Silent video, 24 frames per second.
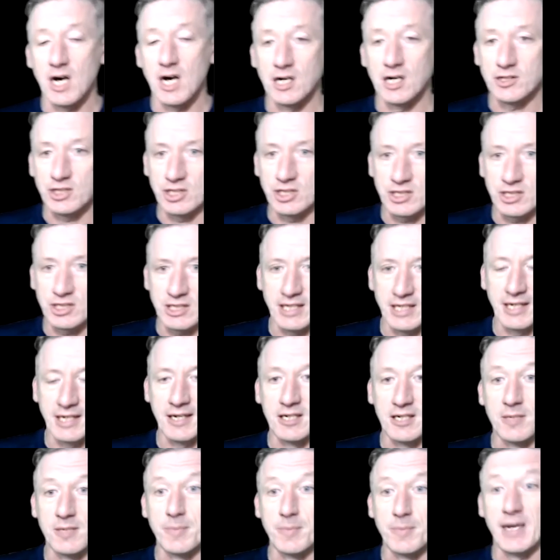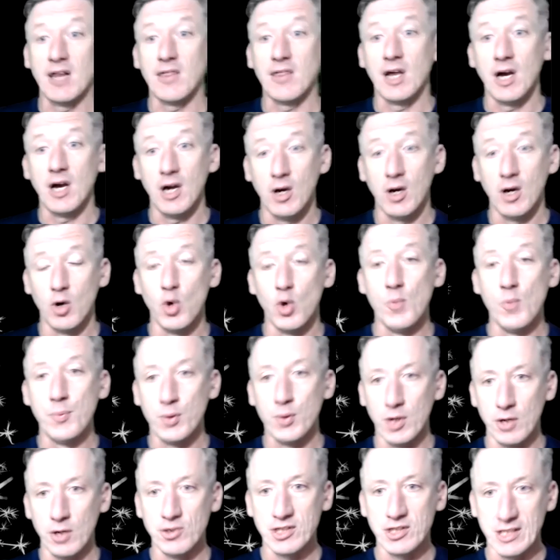just thinking about the whole
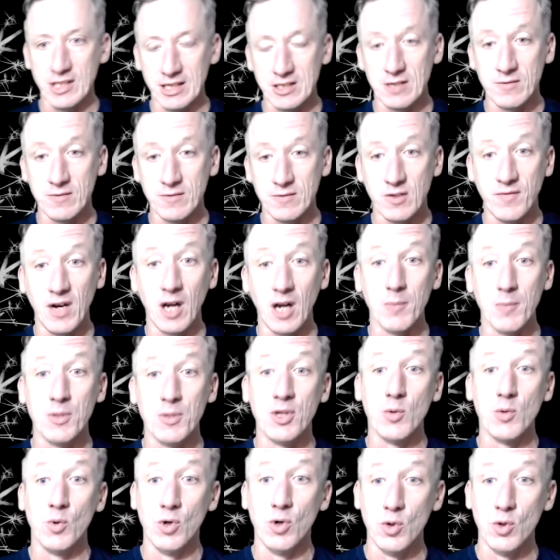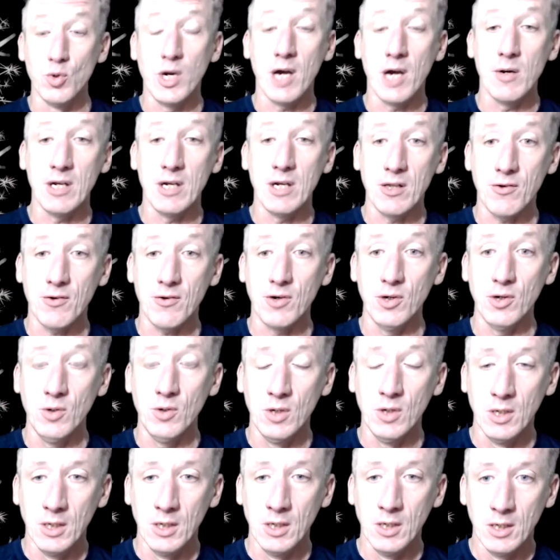process of development that we're all going through
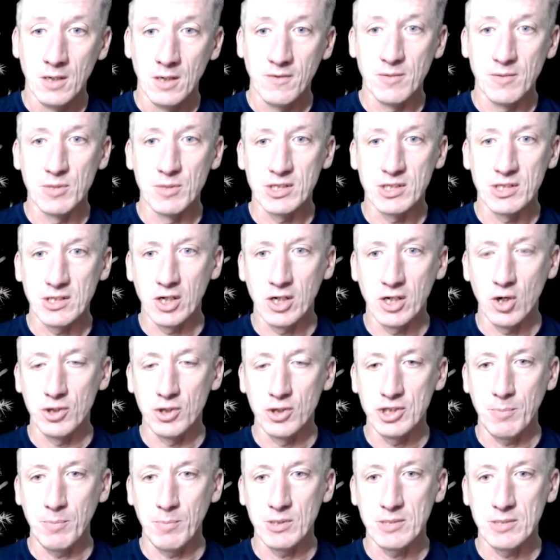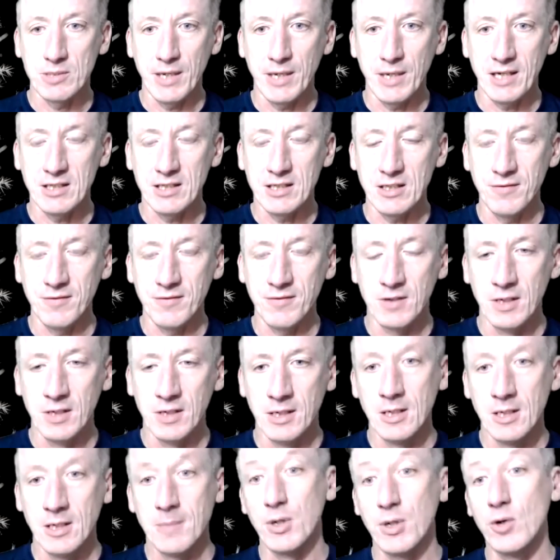from a psychology perspective,
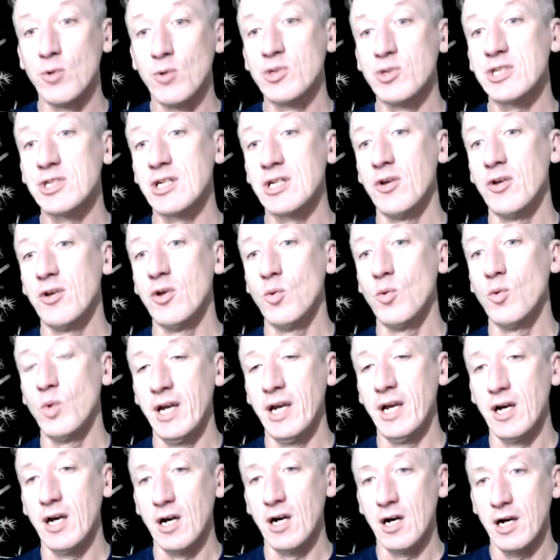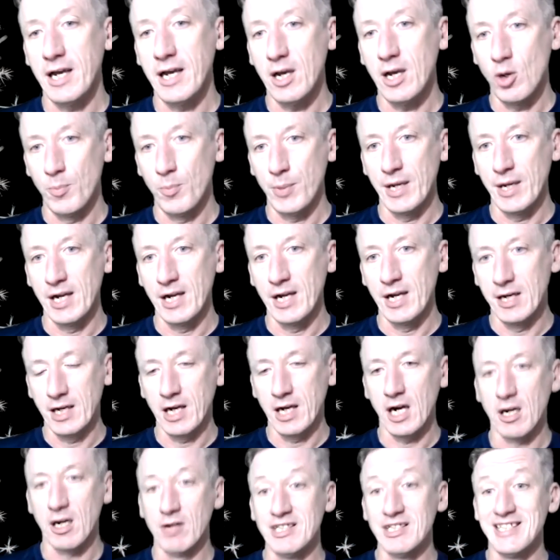but also that we are helping and
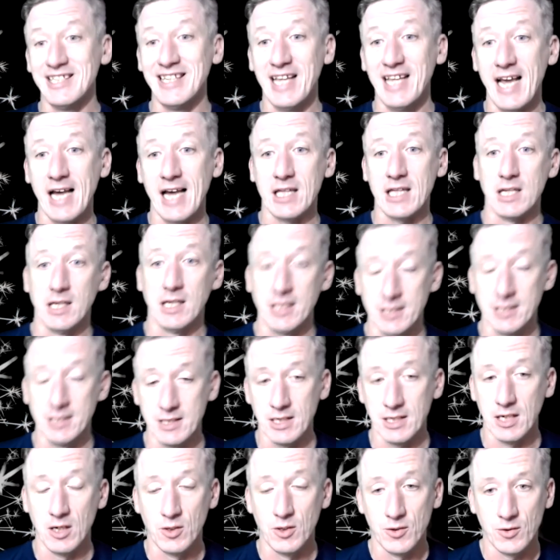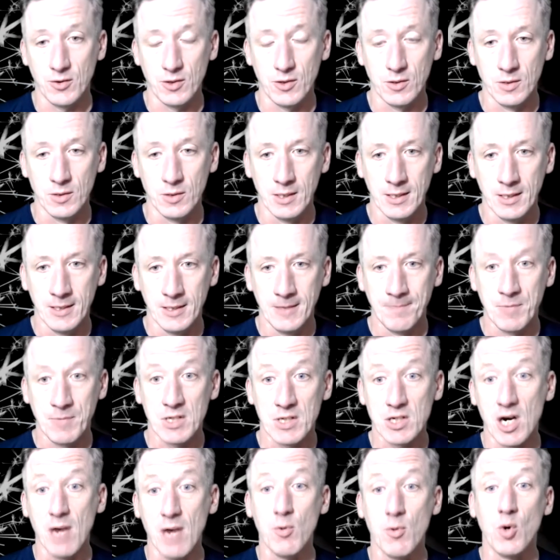encouraging the athletes to go through. So
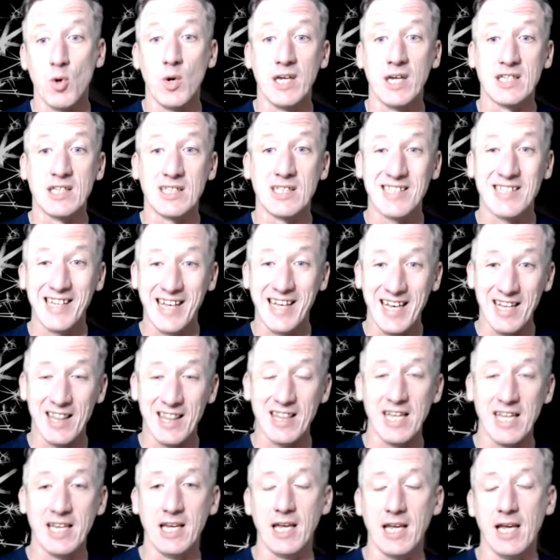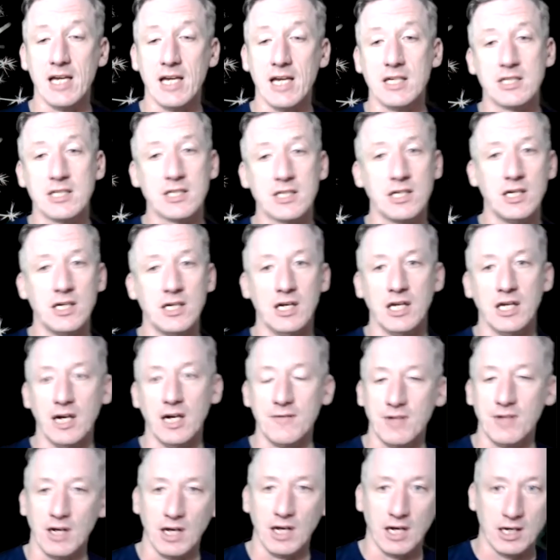I'm always thinking, and certainly over
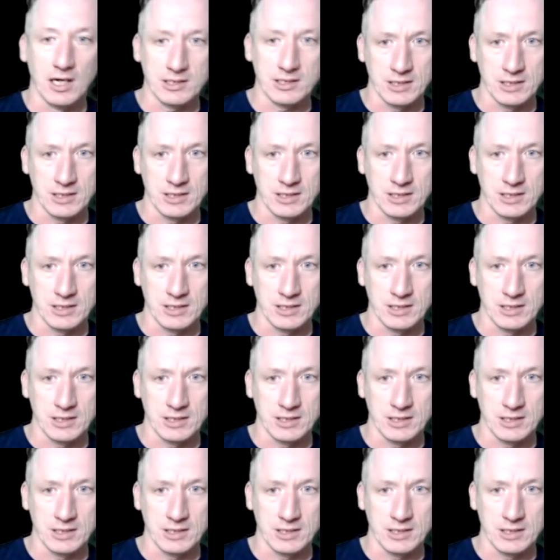the last